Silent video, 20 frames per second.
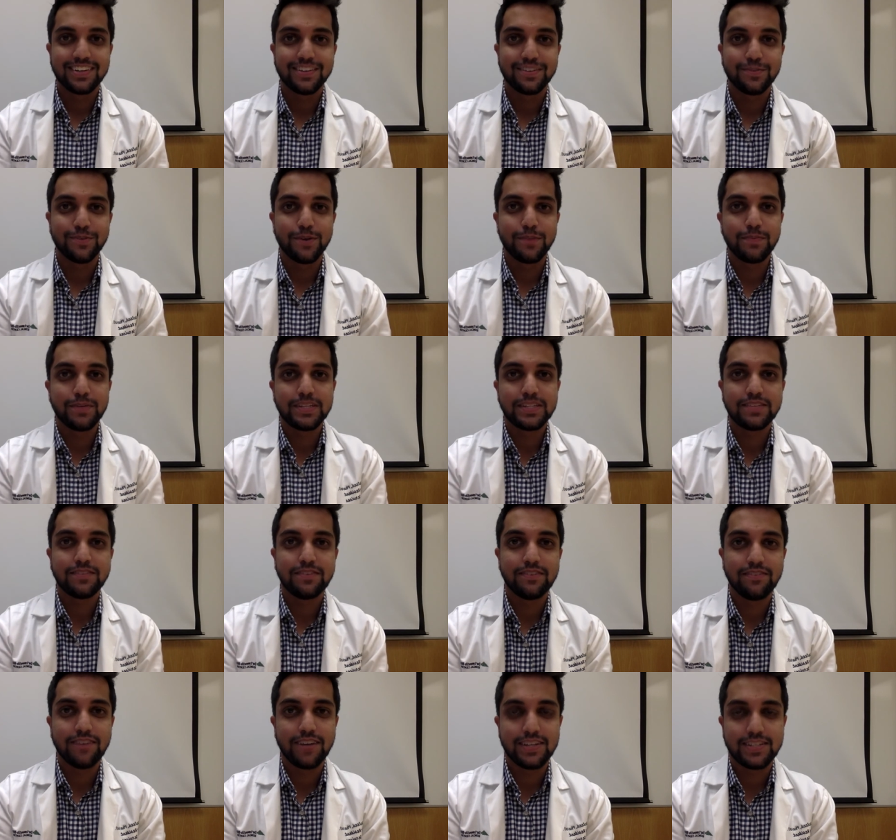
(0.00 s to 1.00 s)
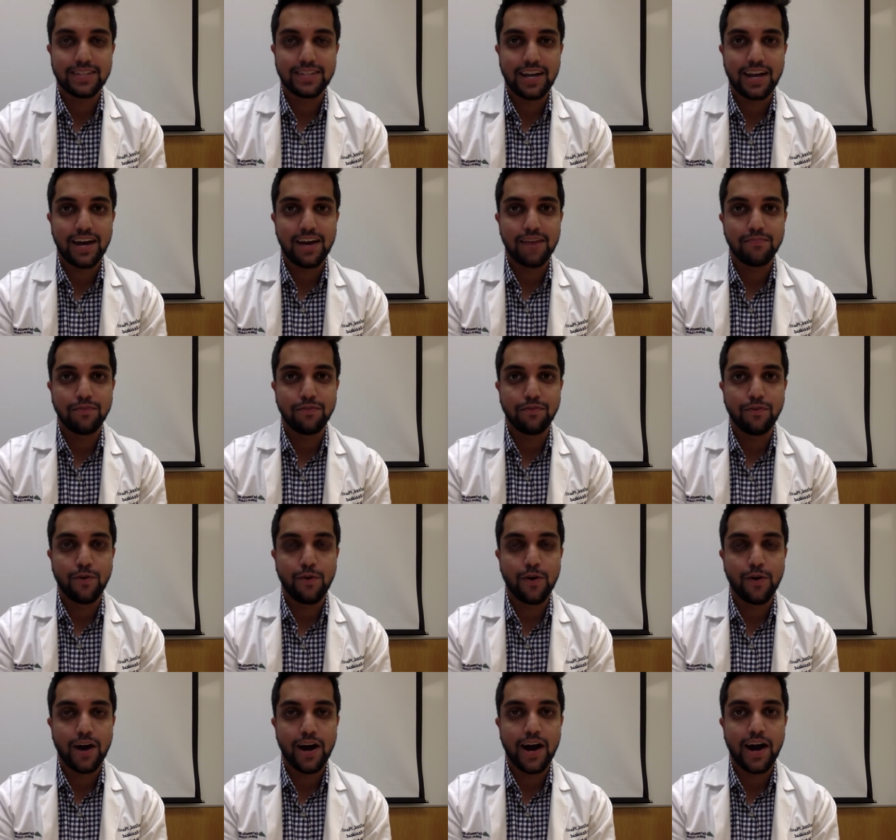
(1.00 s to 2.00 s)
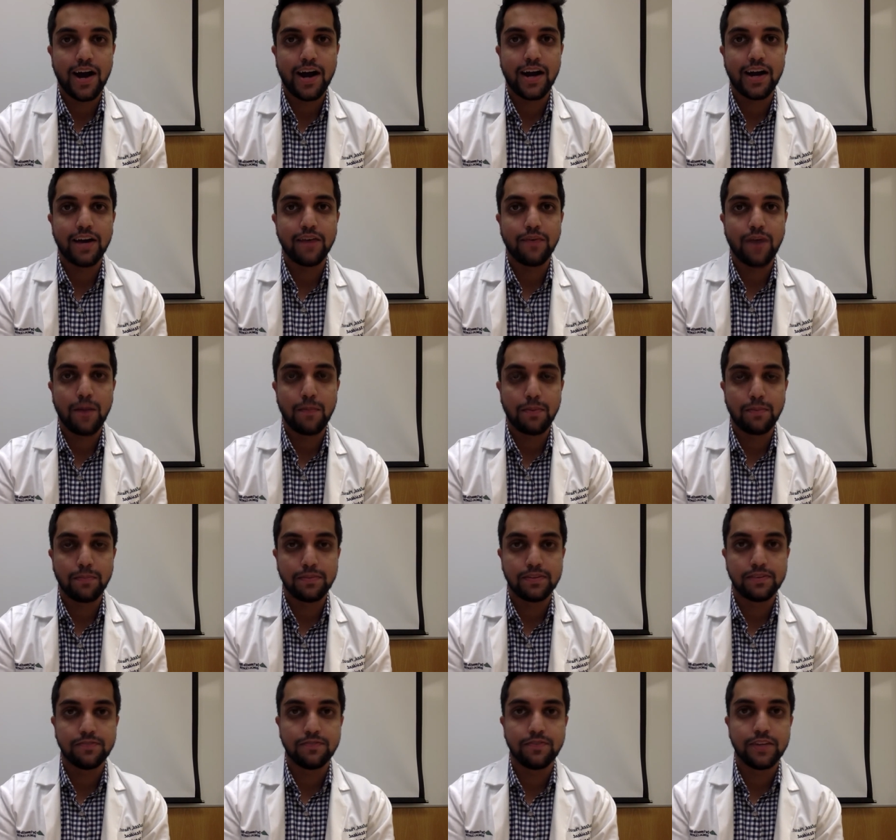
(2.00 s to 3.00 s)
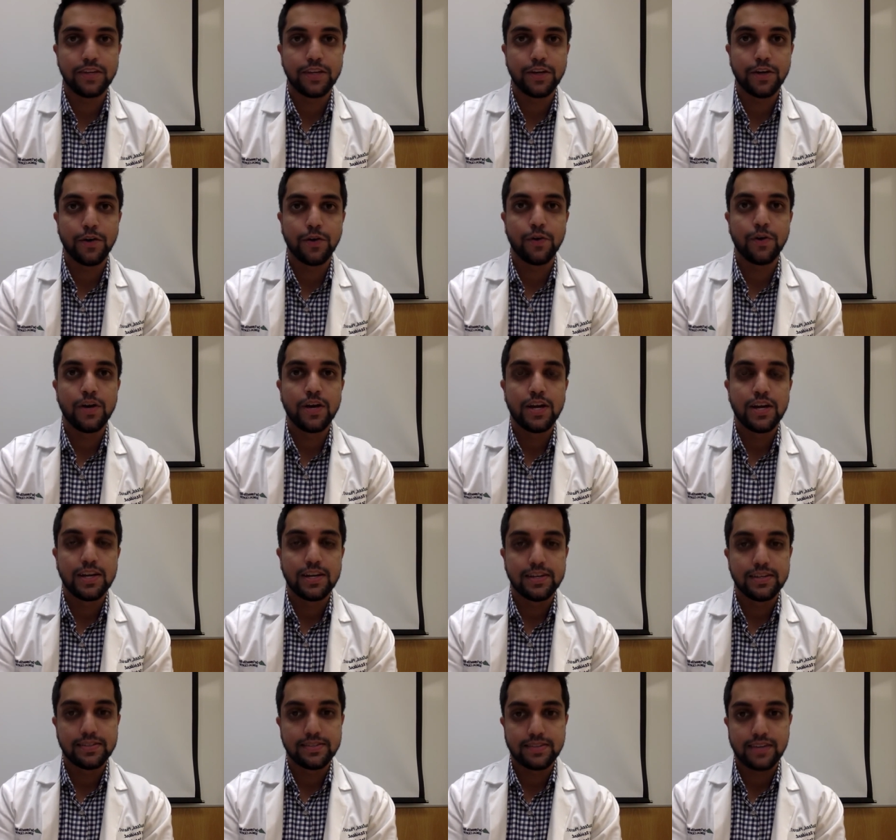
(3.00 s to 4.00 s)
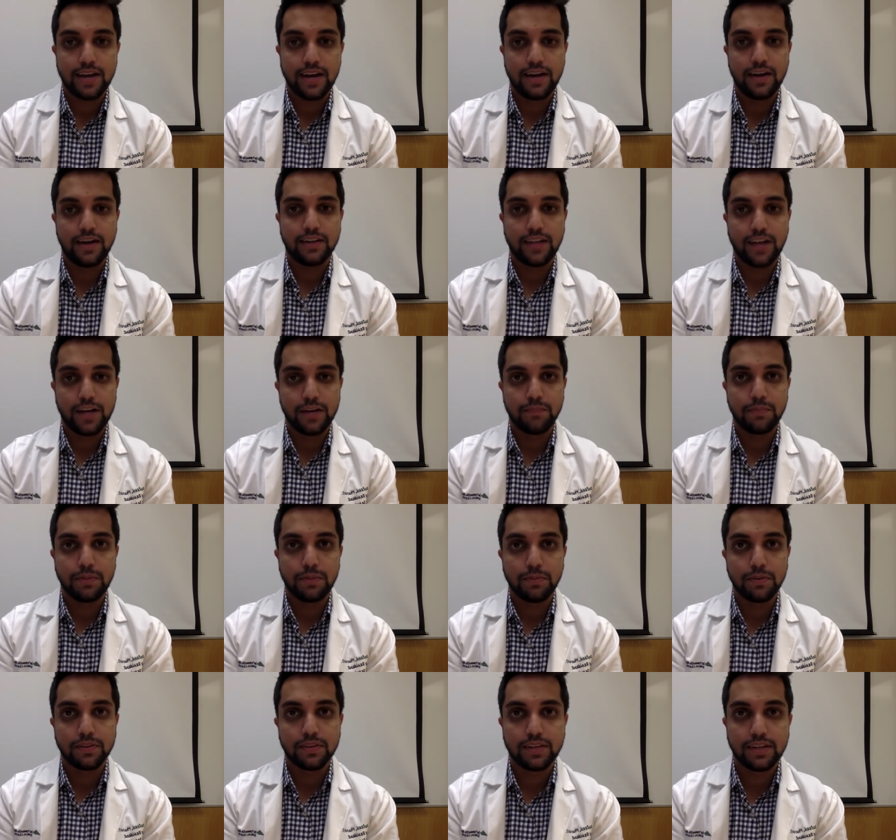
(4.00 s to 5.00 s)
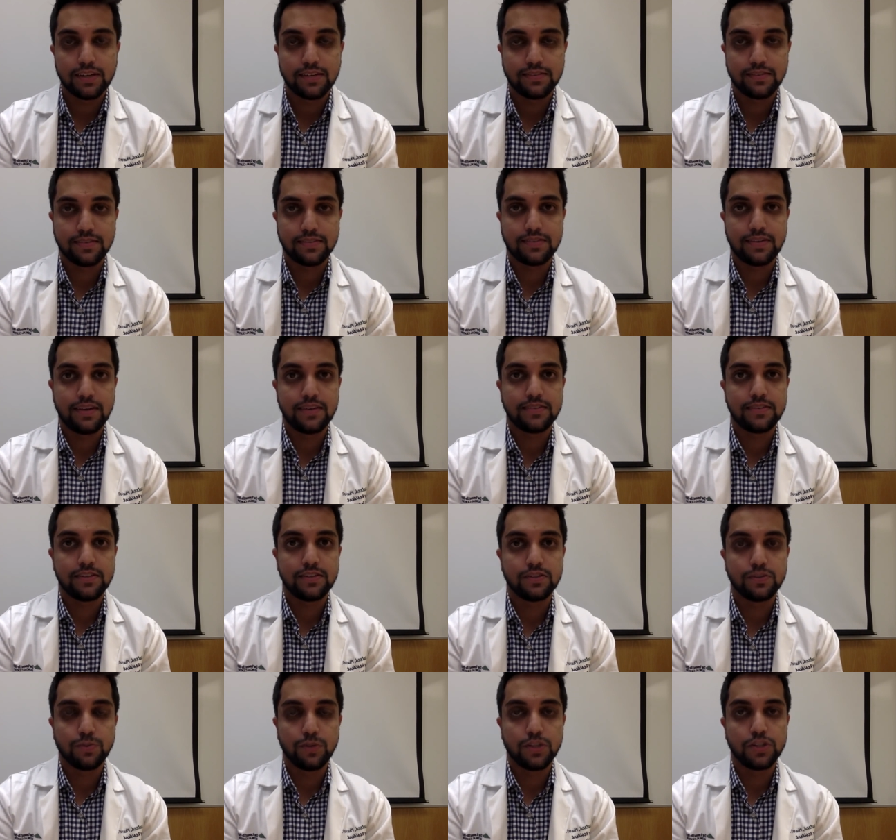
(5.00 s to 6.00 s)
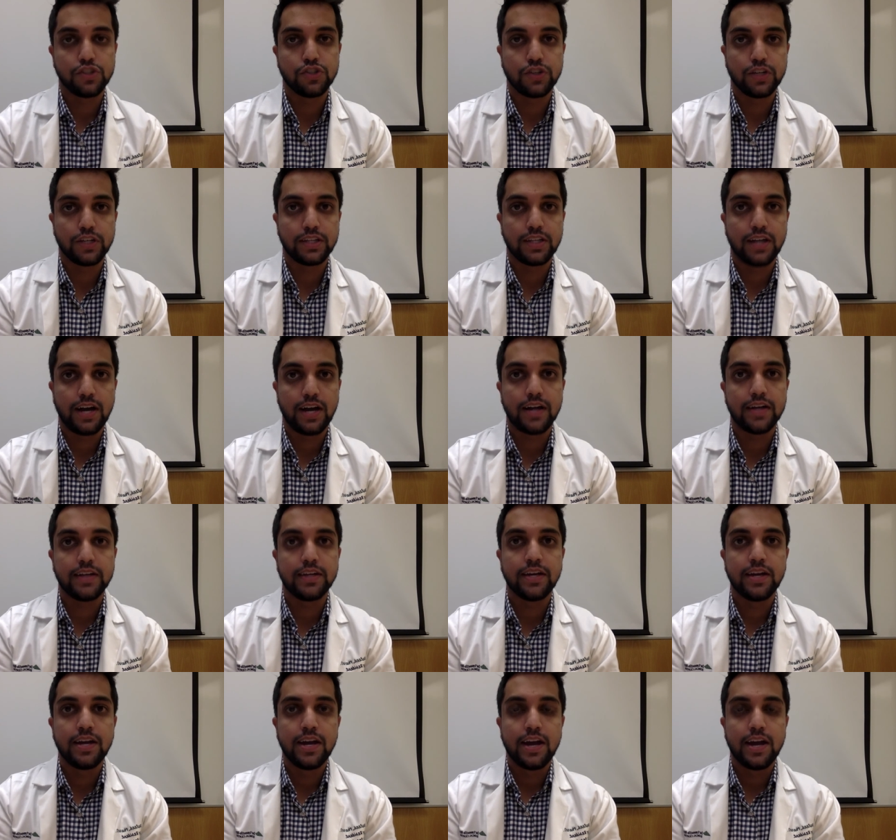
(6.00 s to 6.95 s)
One piece of advice I have before I wrap up this video is that a lot of people think success is one straight line,